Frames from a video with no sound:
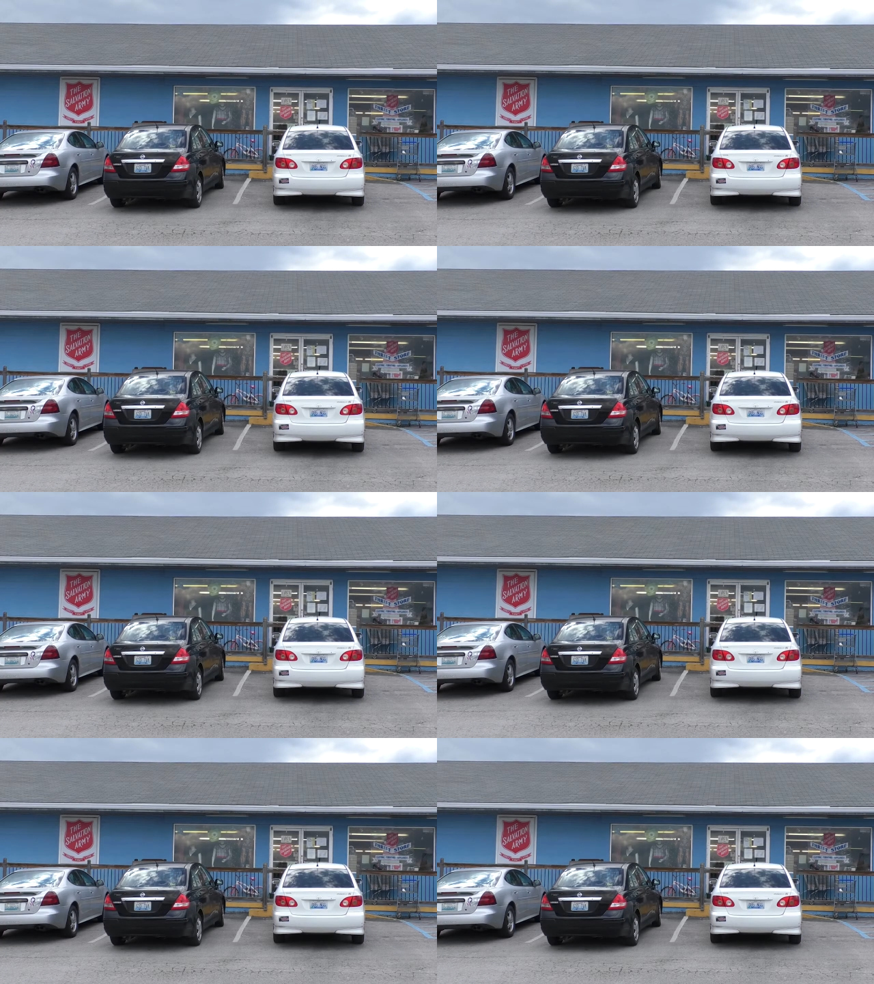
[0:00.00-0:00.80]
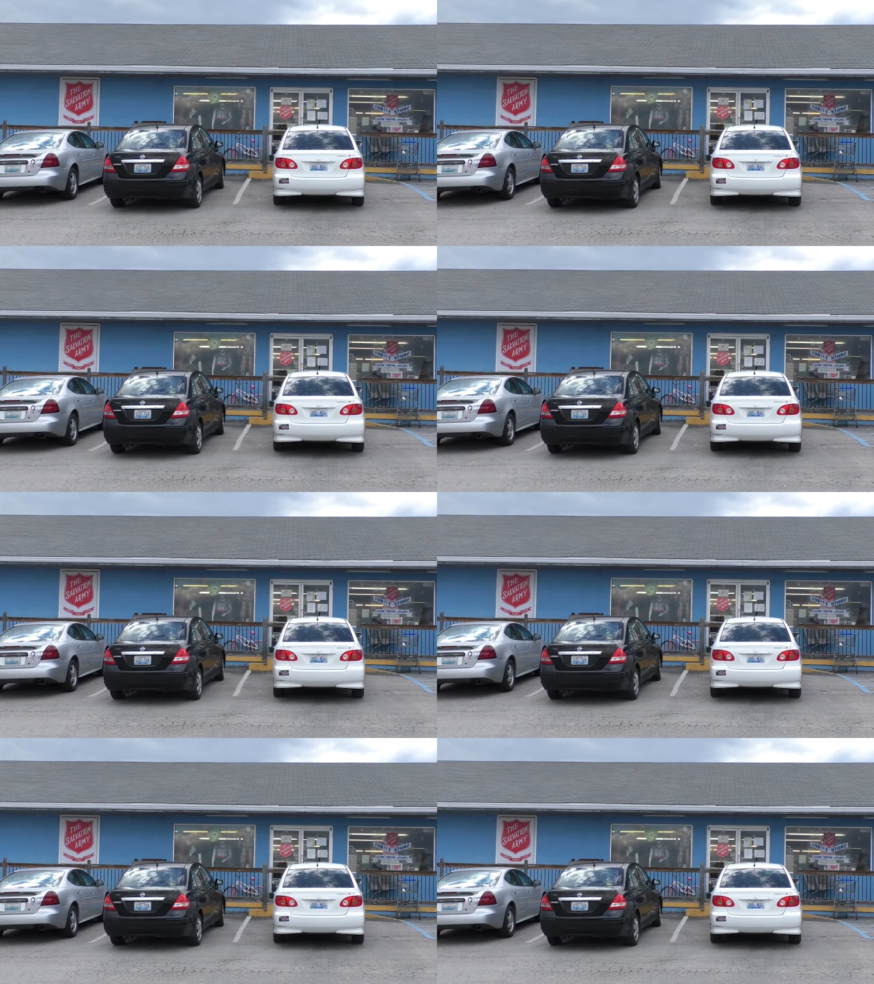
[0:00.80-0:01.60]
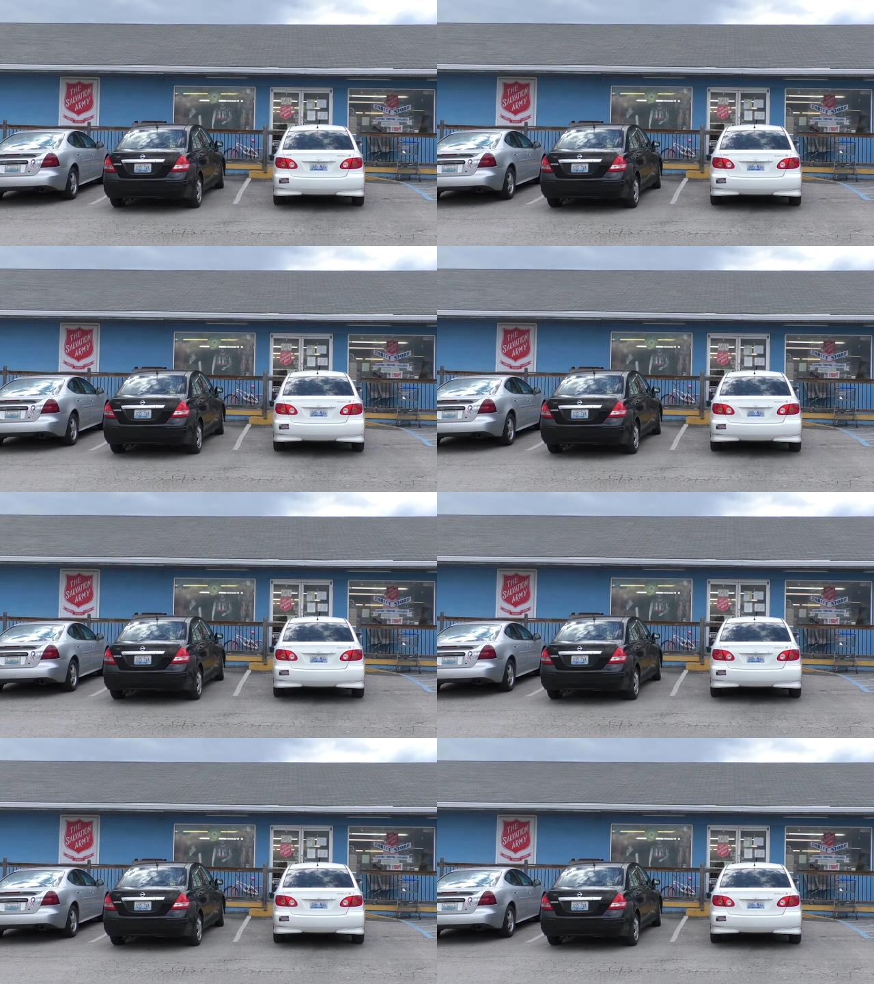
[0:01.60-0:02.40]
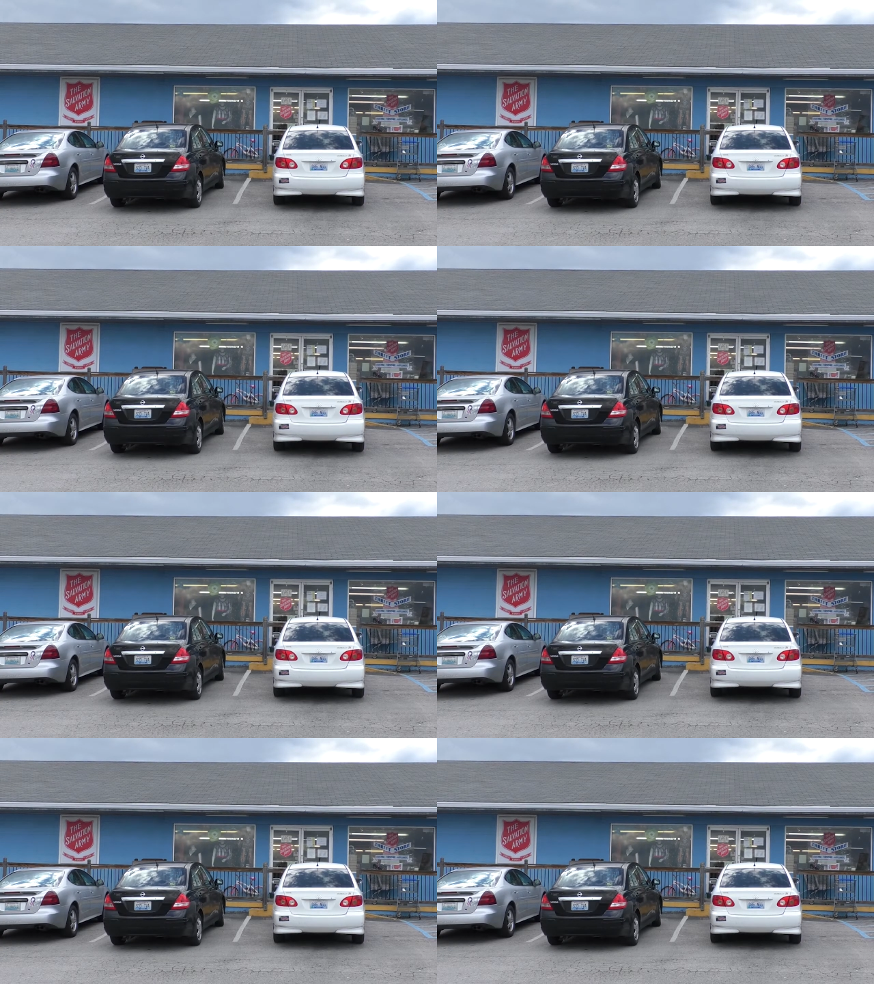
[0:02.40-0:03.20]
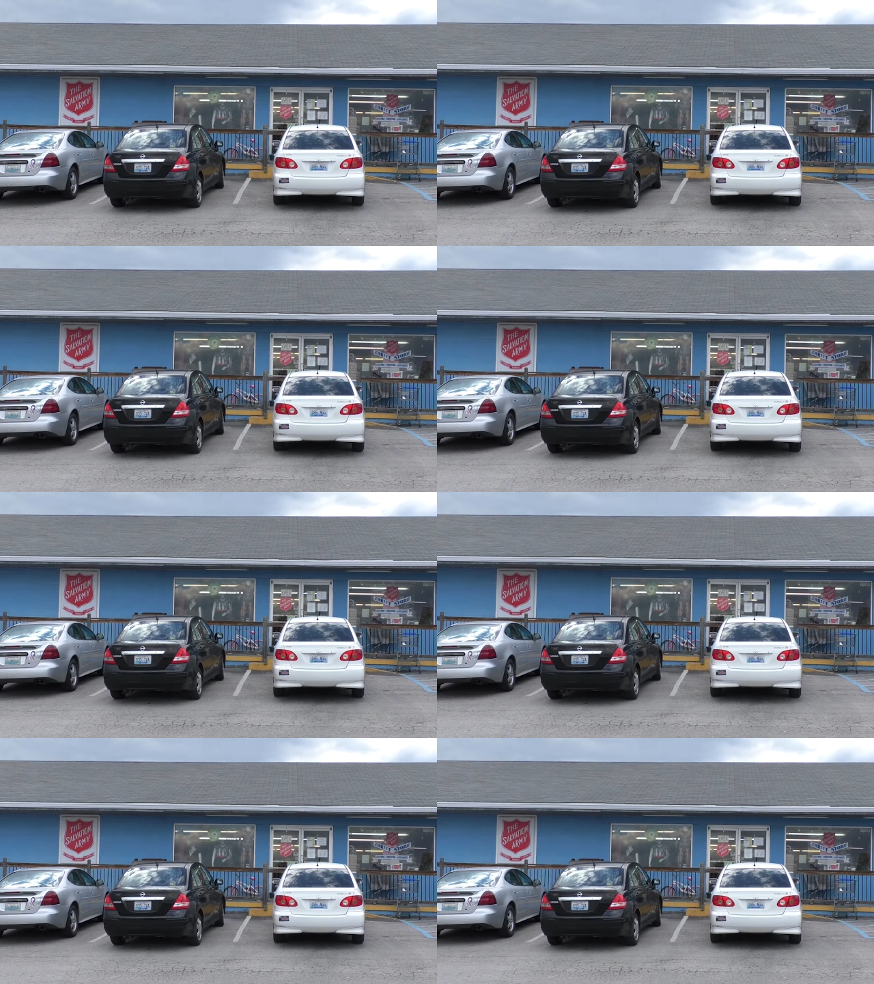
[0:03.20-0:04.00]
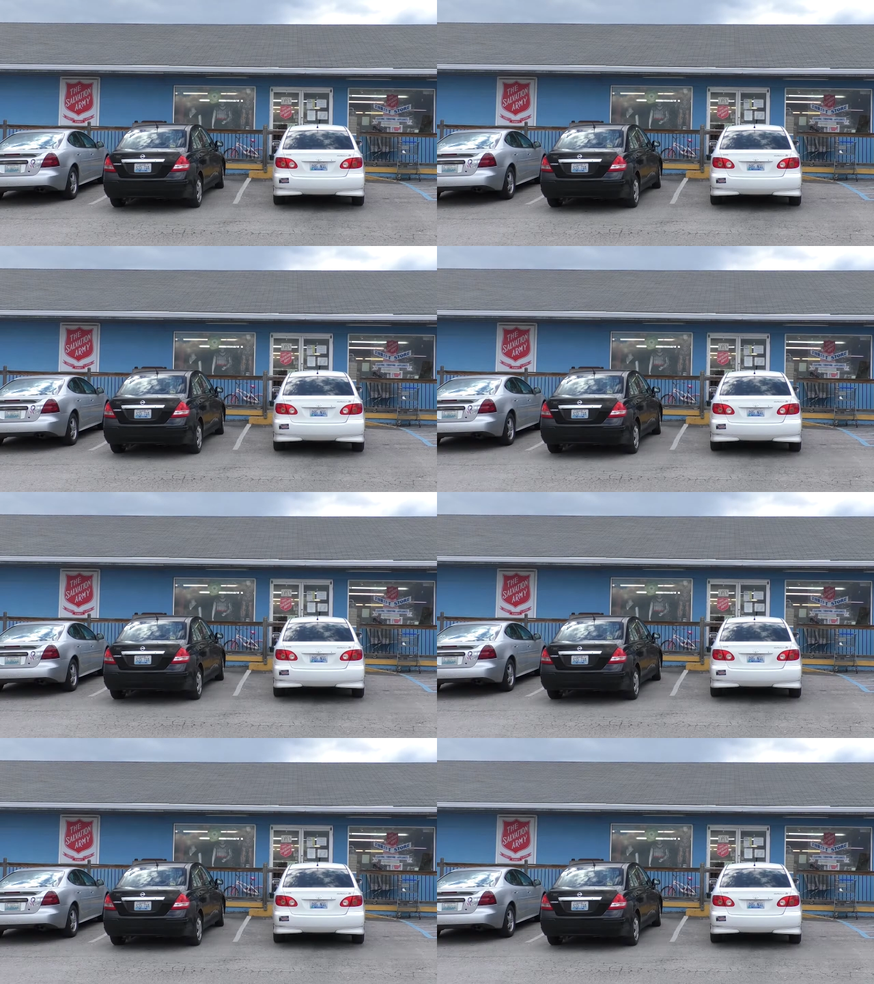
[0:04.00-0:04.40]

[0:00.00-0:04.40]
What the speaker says: Nobody's mouth can be seen.